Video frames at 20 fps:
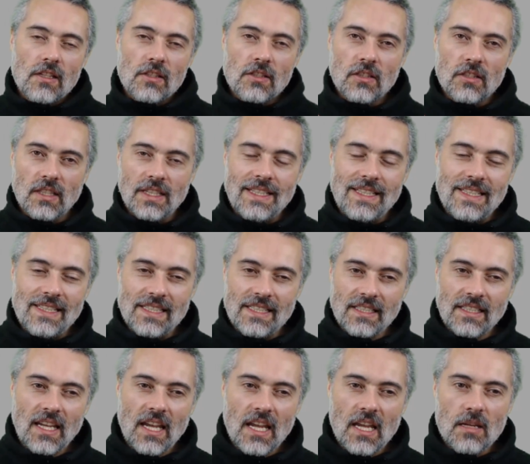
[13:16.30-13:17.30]
So to
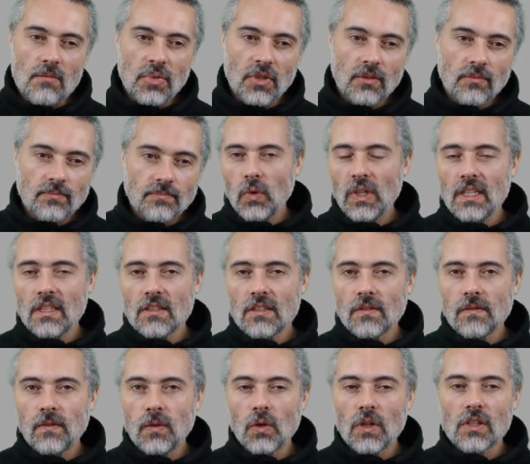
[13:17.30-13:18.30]
escape, we need
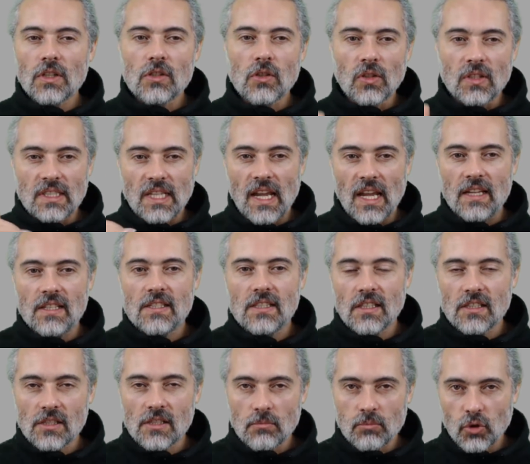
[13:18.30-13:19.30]
to focus on
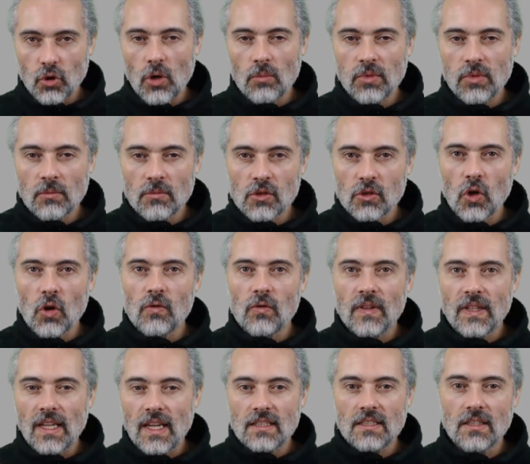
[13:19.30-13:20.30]
testing as a
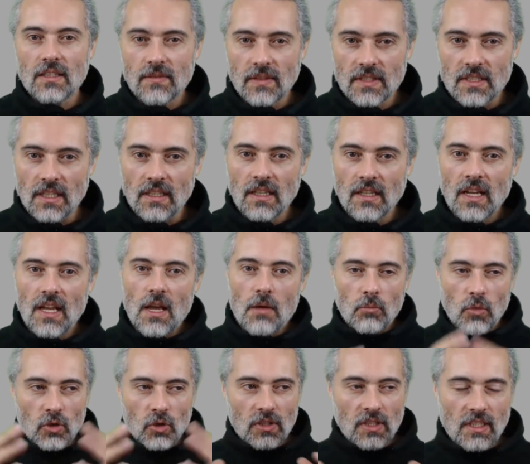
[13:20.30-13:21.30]
problem-solving activity,
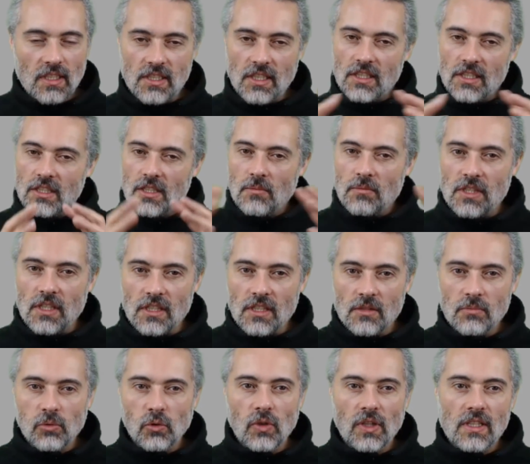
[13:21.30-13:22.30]
modeling systems,
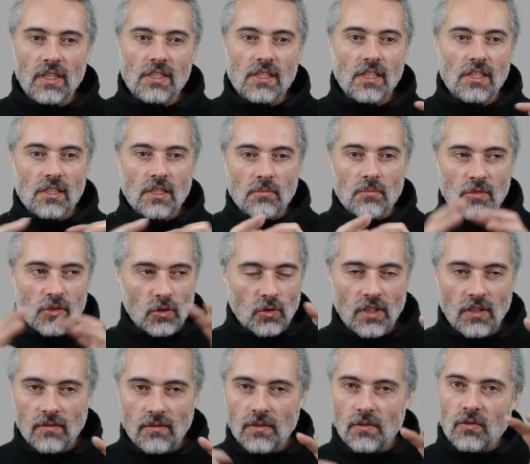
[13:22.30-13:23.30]
exploring systems,
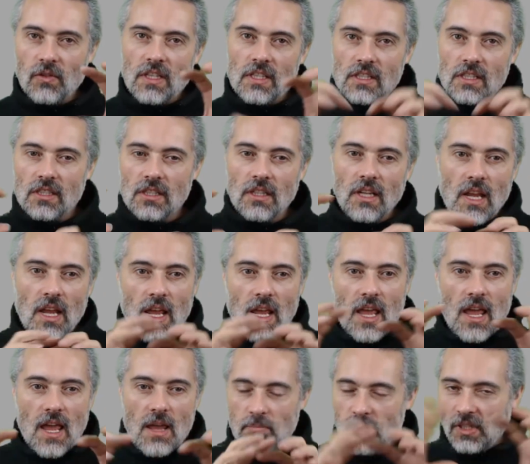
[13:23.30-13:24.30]
looking for risk,
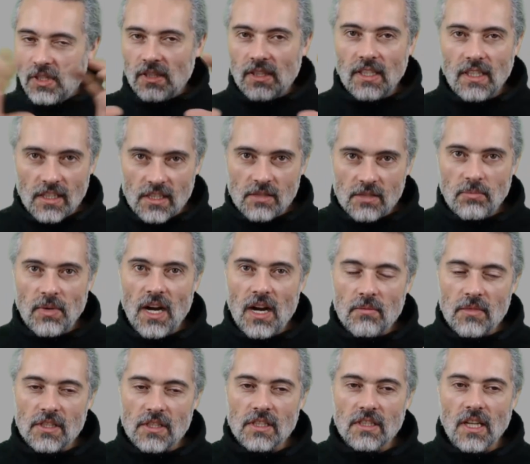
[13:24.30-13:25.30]
building
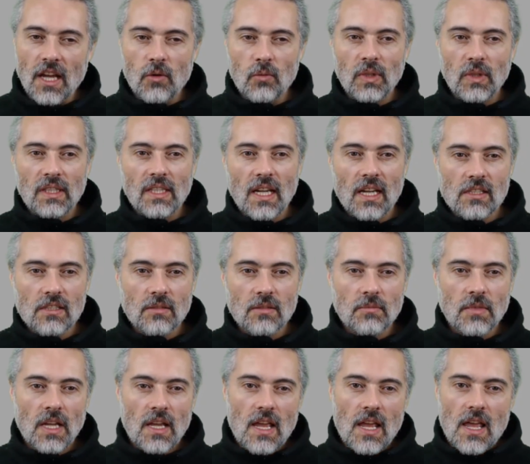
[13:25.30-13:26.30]
experiments and how we test
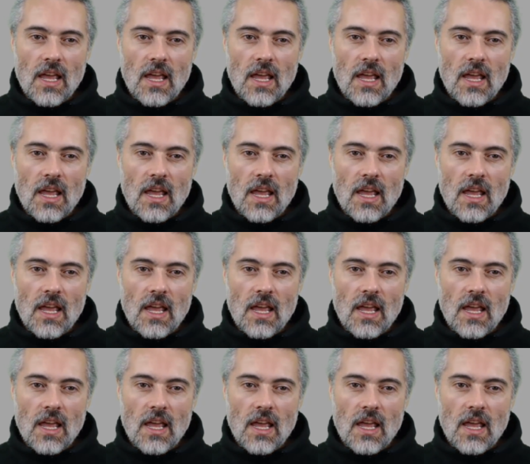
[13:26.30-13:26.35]
them,